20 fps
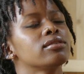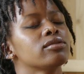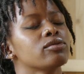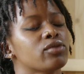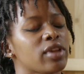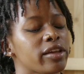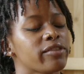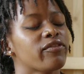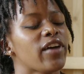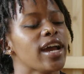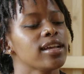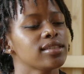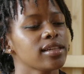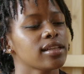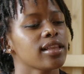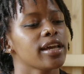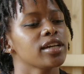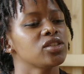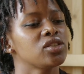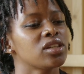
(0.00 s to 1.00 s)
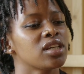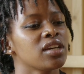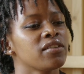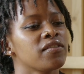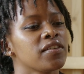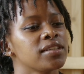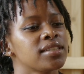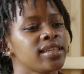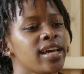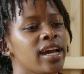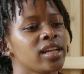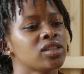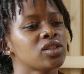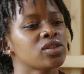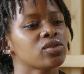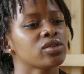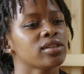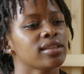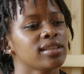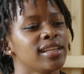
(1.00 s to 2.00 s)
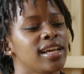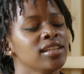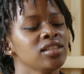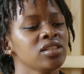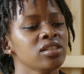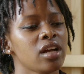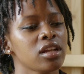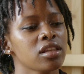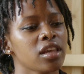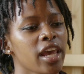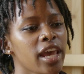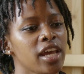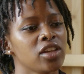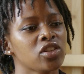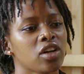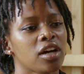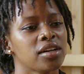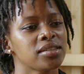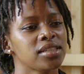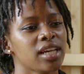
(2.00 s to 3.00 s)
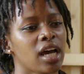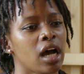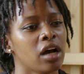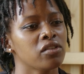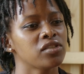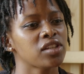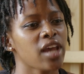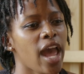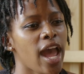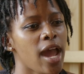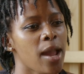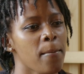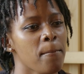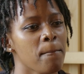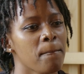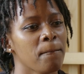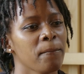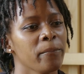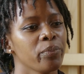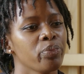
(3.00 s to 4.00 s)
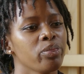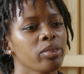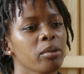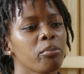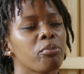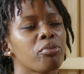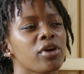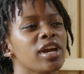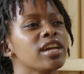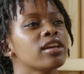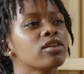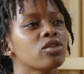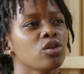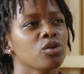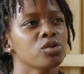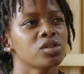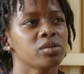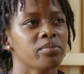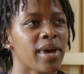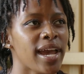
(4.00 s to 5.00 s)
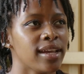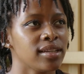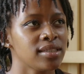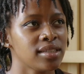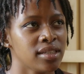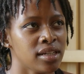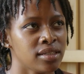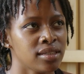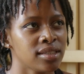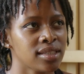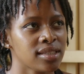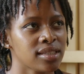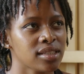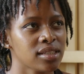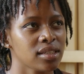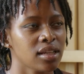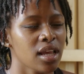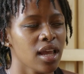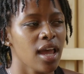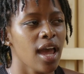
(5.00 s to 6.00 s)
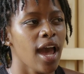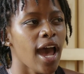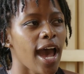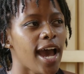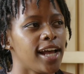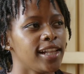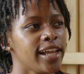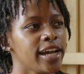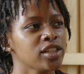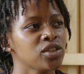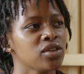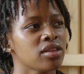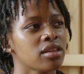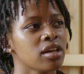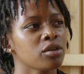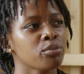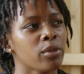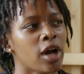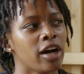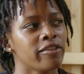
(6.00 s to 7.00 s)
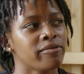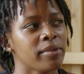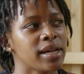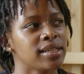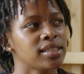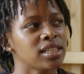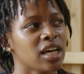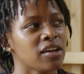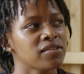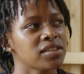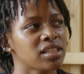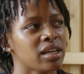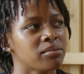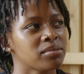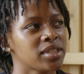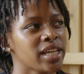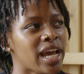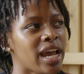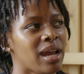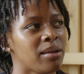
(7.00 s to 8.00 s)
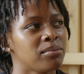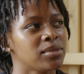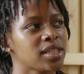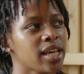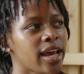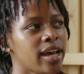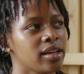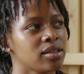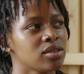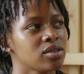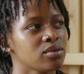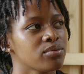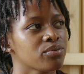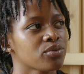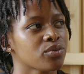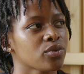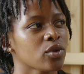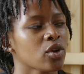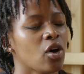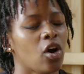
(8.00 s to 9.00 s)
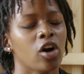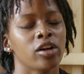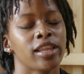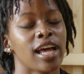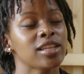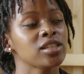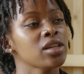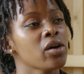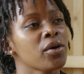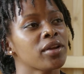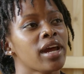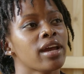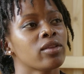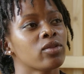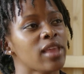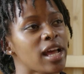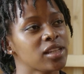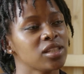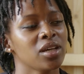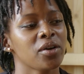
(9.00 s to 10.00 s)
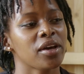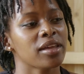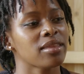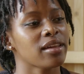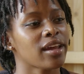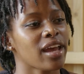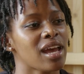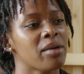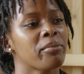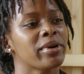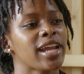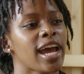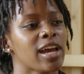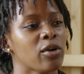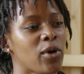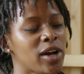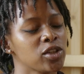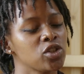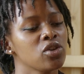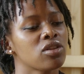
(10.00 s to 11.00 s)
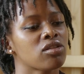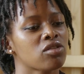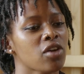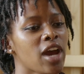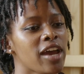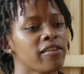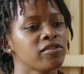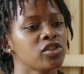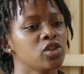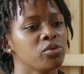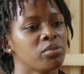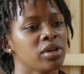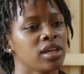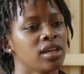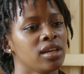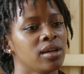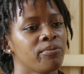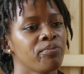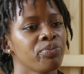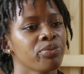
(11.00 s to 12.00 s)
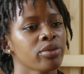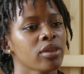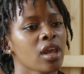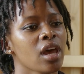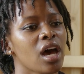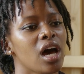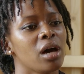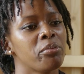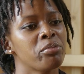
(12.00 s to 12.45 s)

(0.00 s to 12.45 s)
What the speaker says: the advice I'd like to give is that let's not cage ourselves and break those mindsets. I like to think of myself sometimes as, oh, that's not what I think I am, but I want to thrive to be a